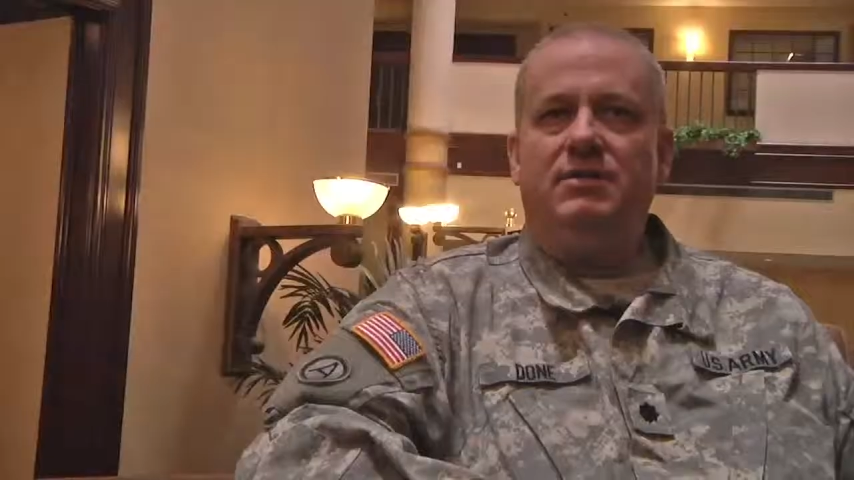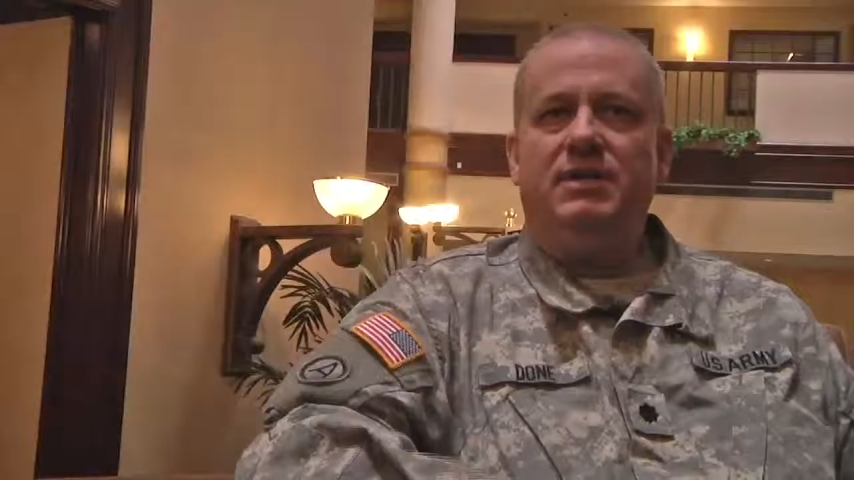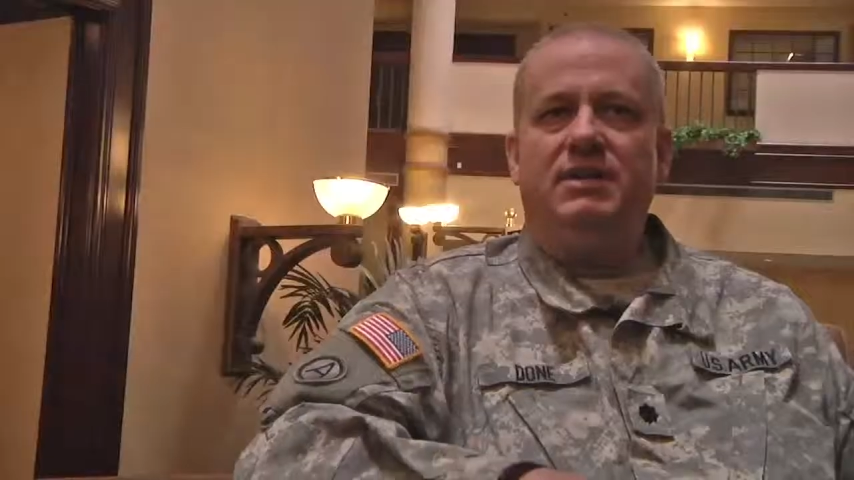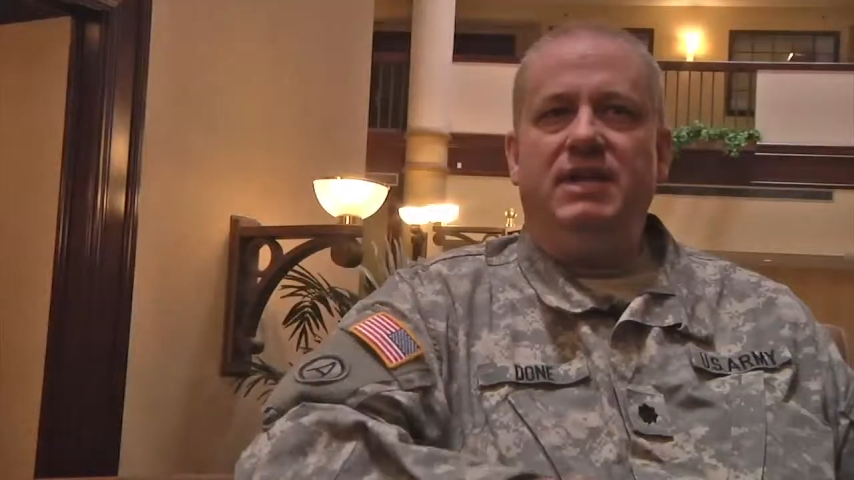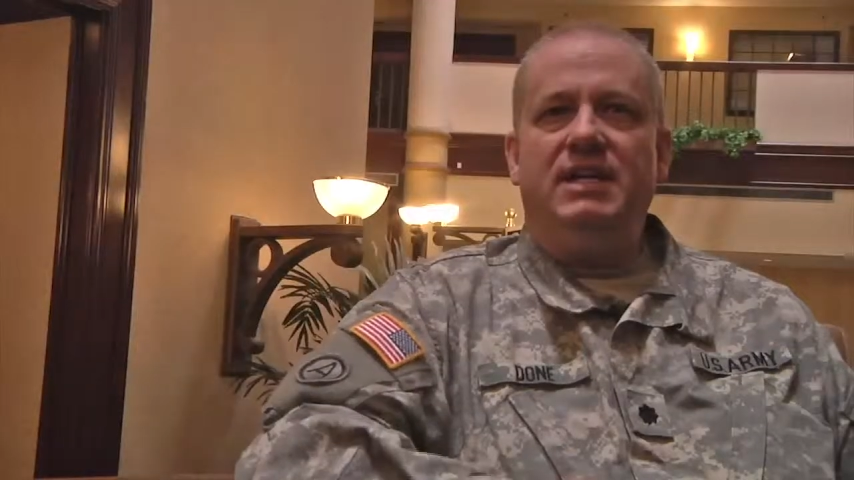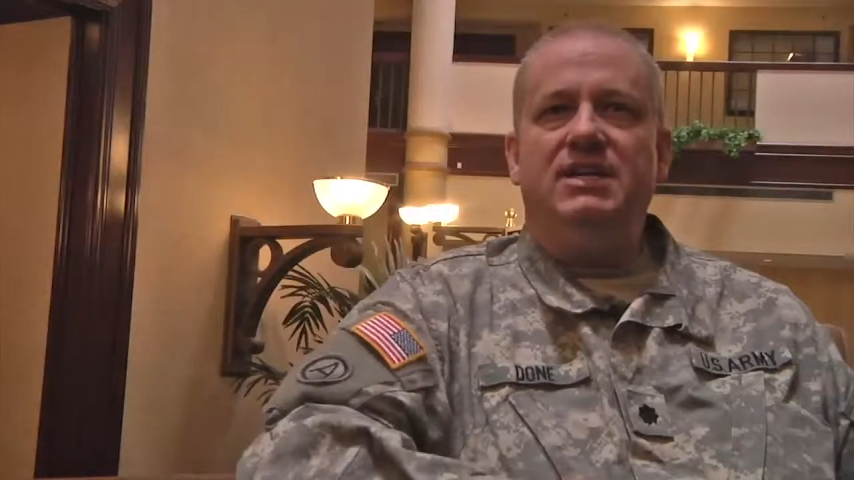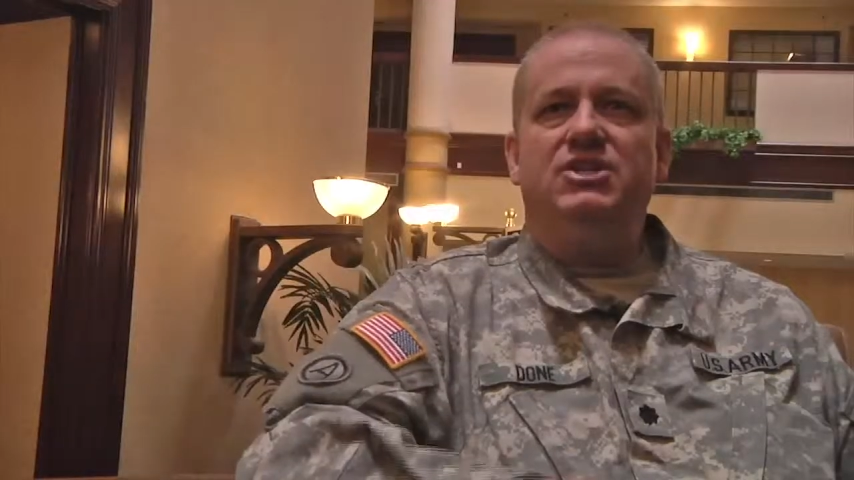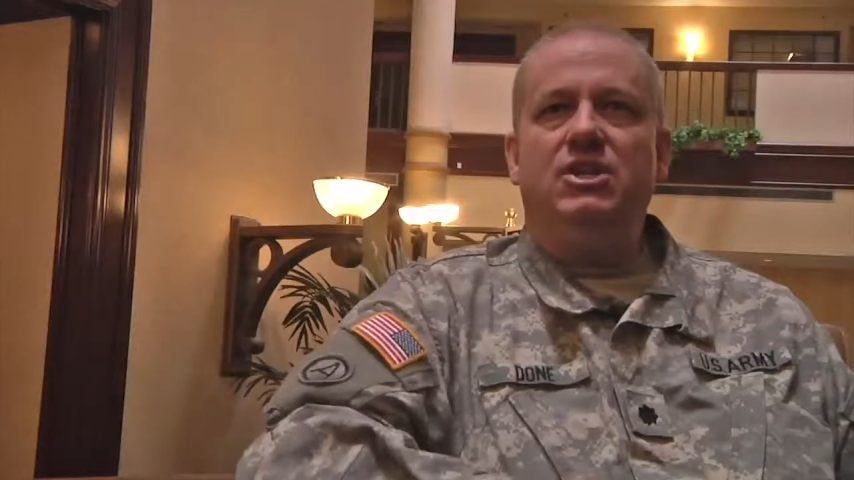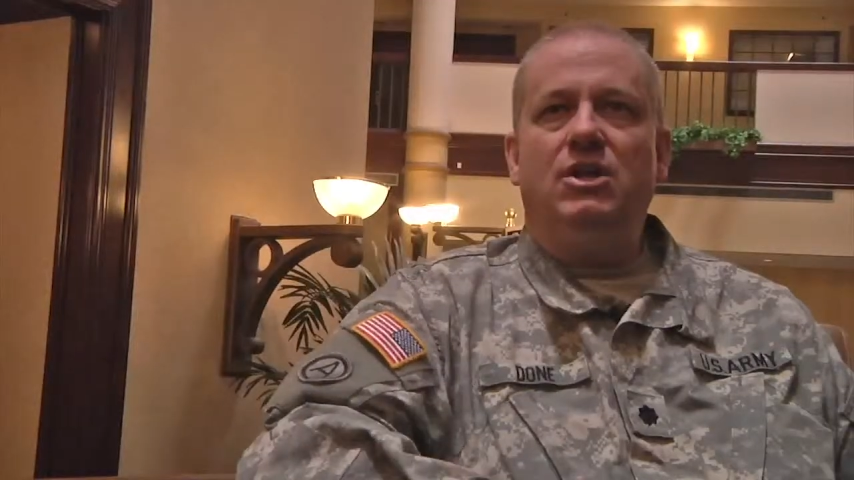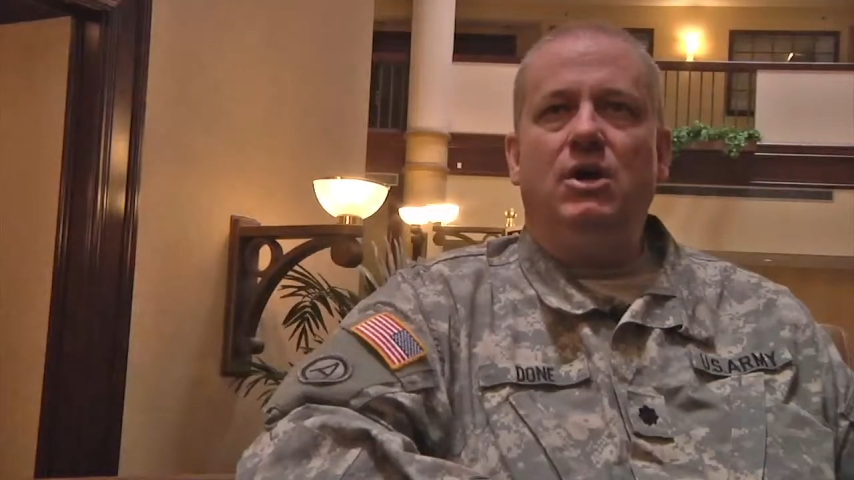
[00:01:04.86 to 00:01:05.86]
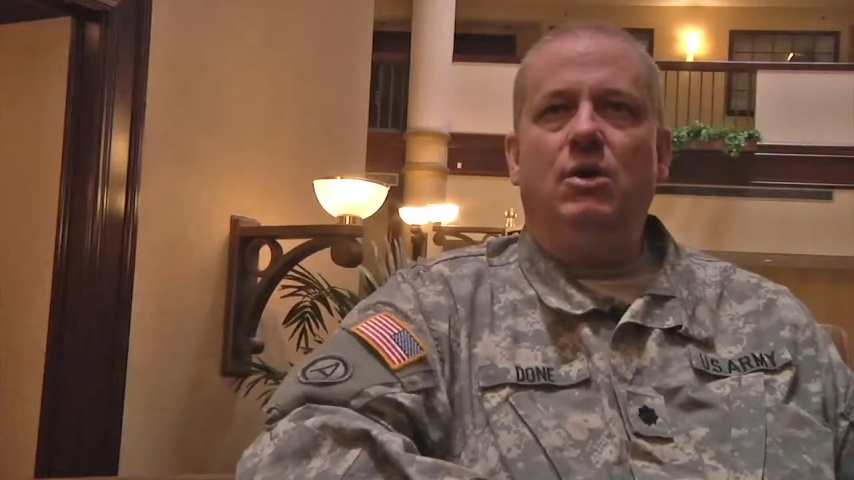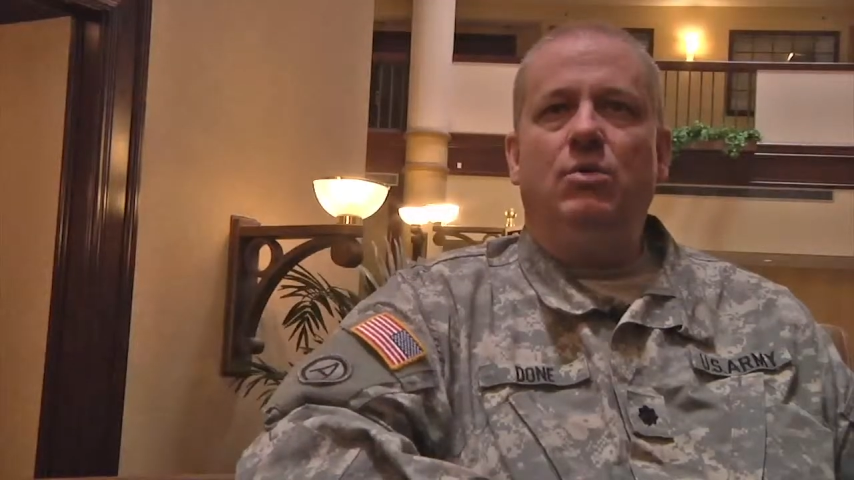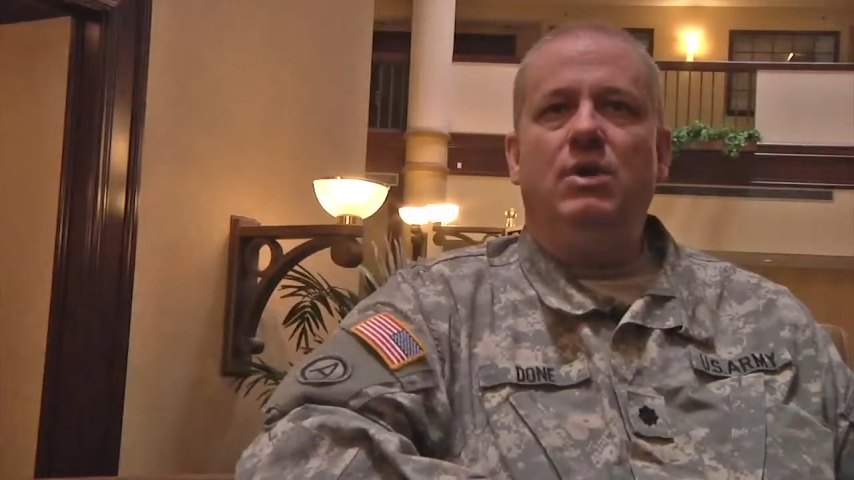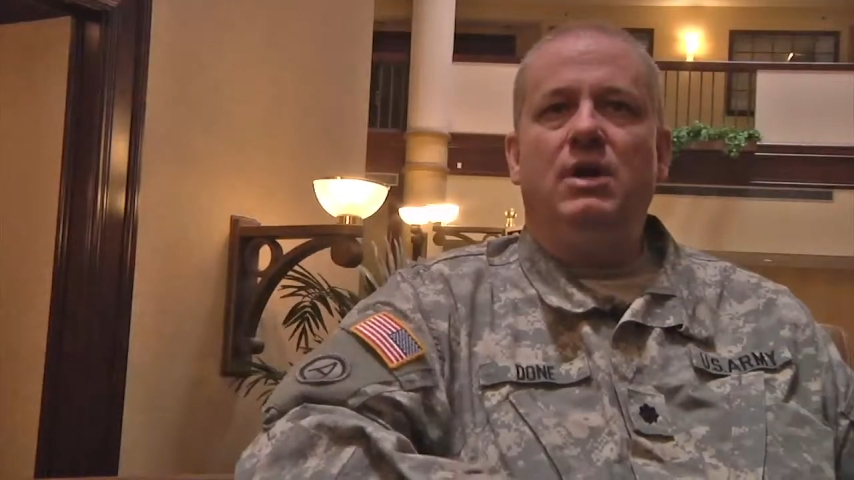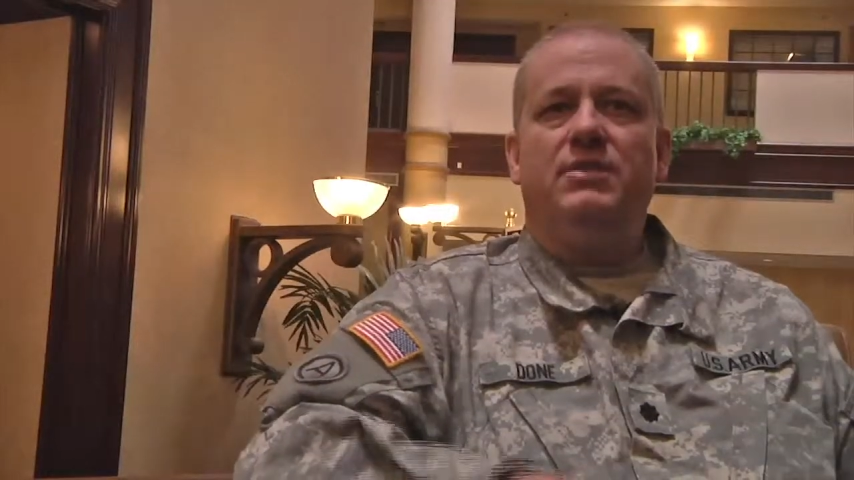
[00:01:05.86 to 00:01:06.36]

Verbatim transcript: They, they need to know